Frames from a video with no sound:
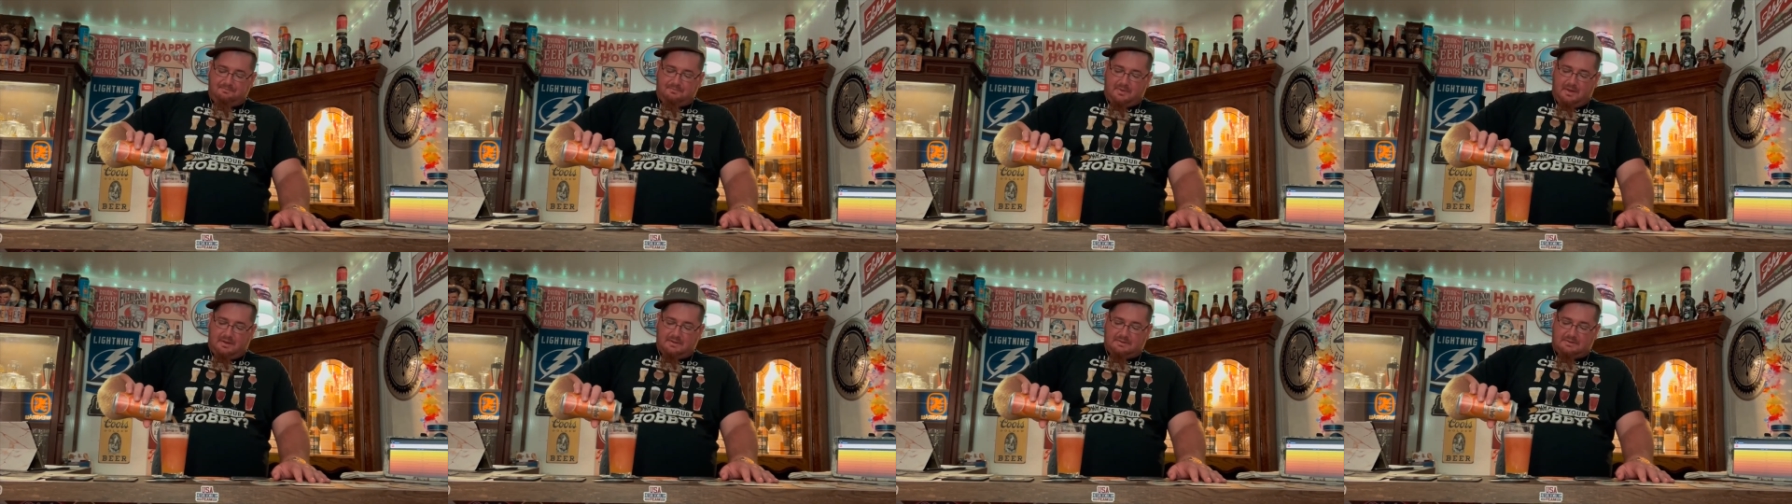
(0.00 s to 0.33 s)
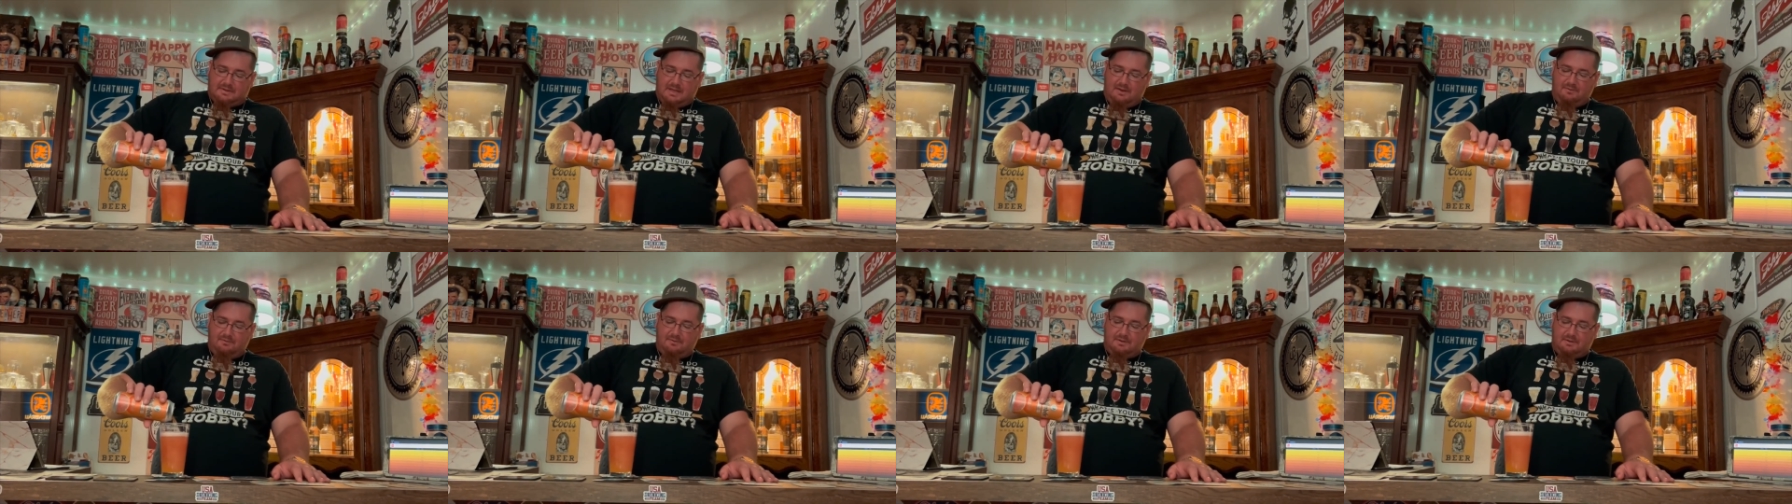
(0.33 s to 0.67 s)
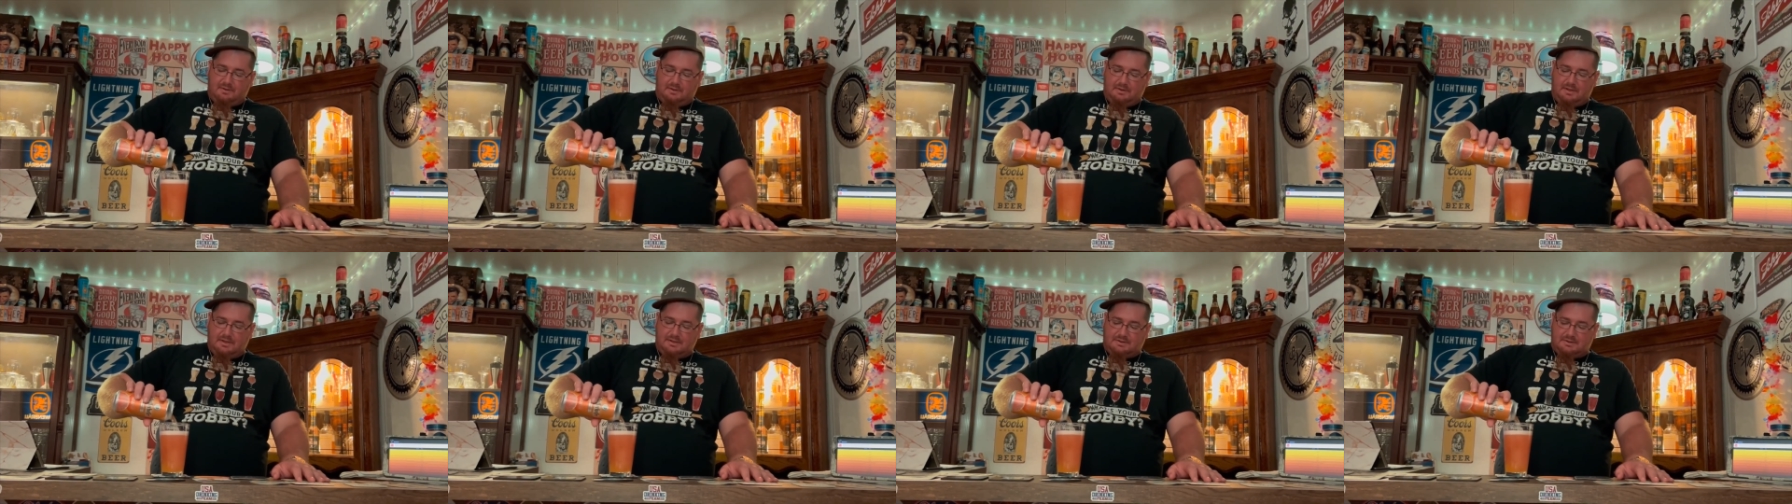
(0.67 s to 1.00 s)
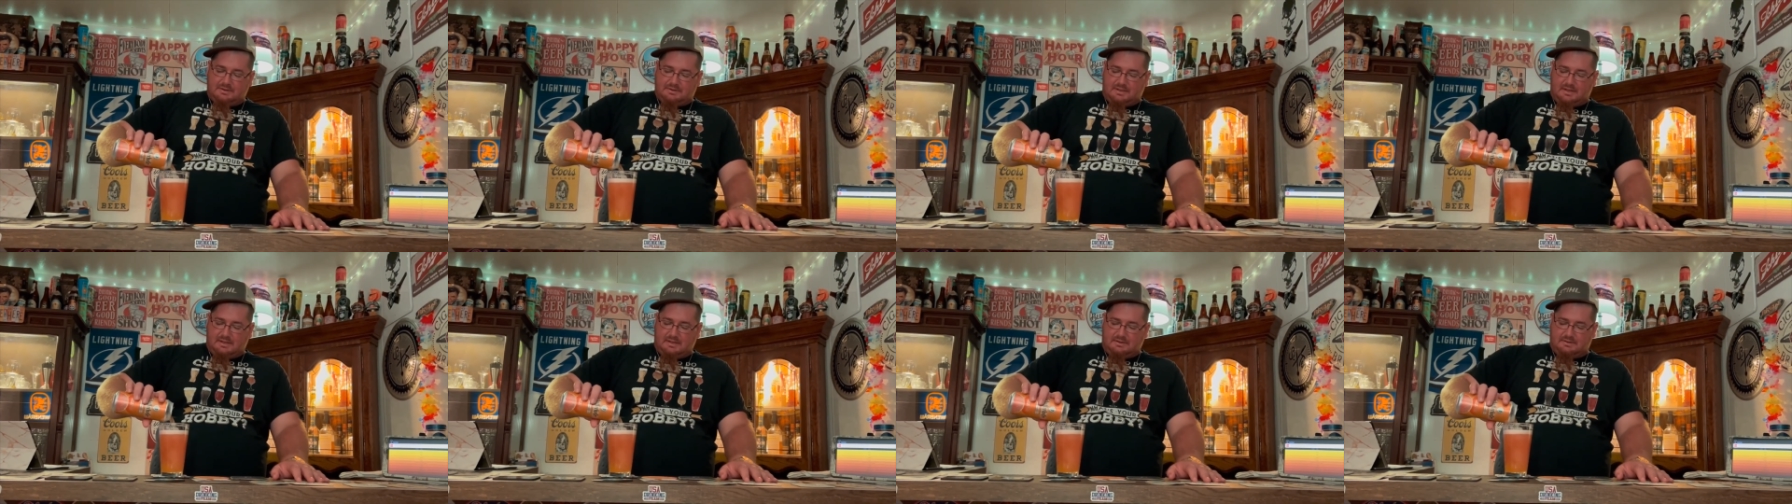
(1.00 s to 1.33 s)
It's definitely
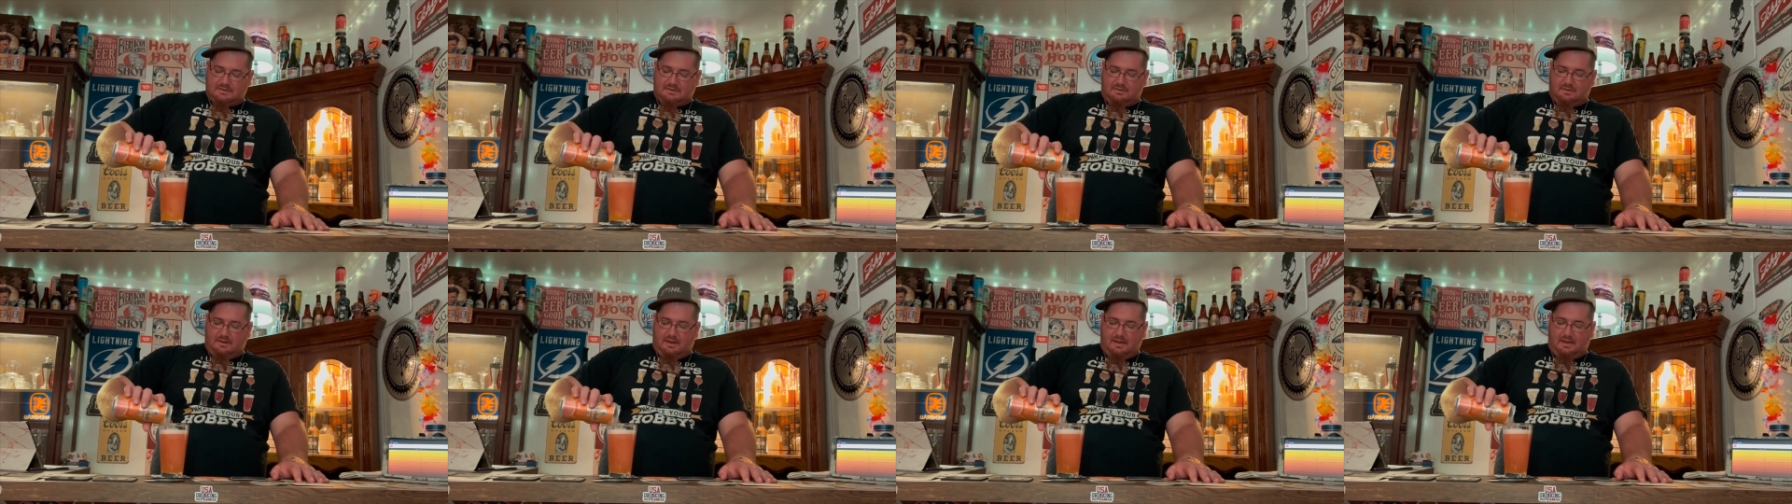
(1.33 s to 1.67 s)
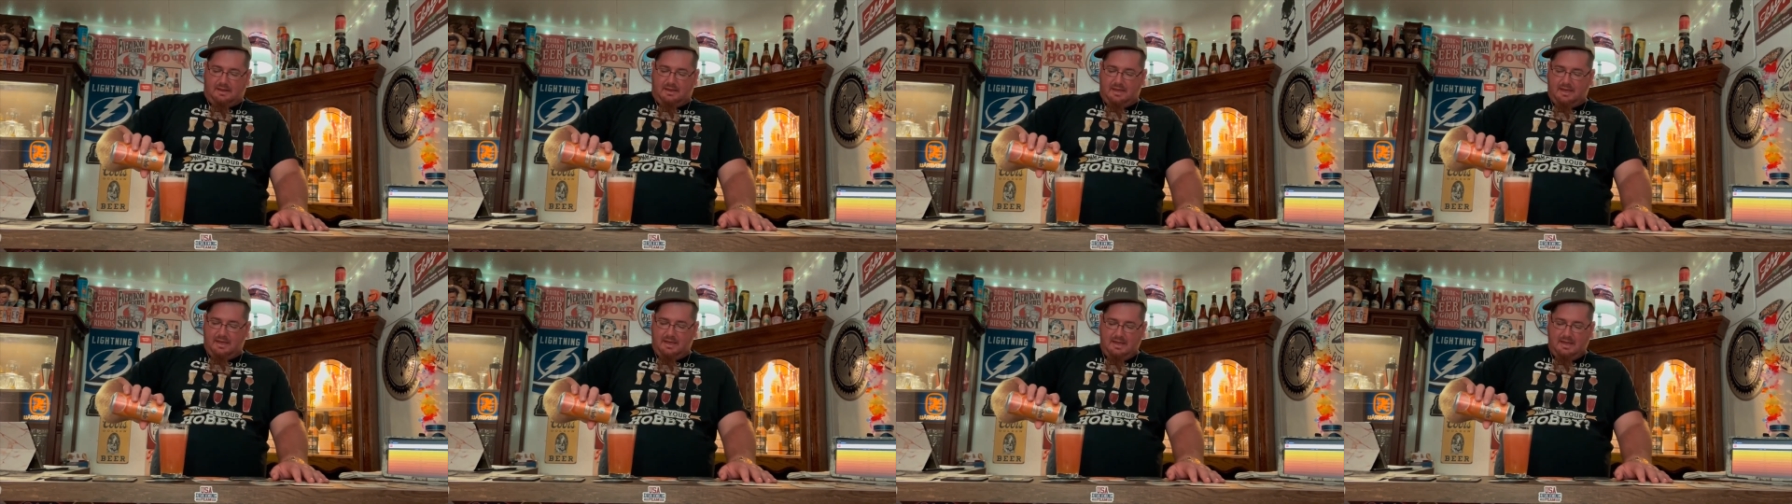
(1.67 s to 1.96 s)
delicious. I just don't like,